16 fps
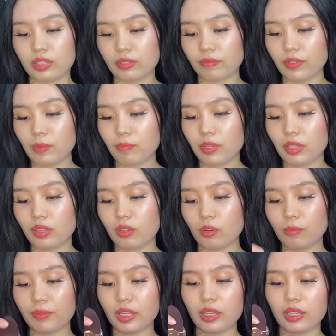flip it
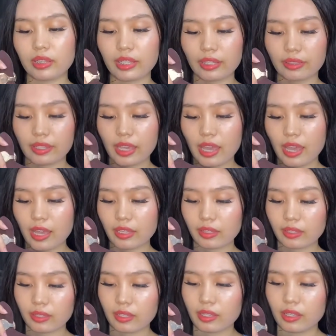open like that,
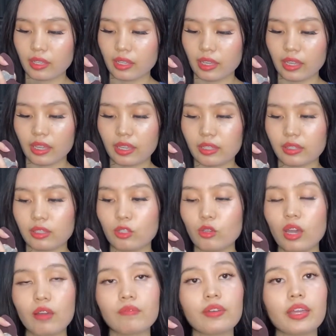and you
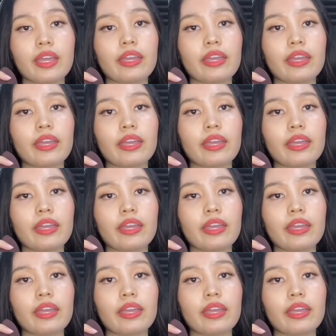have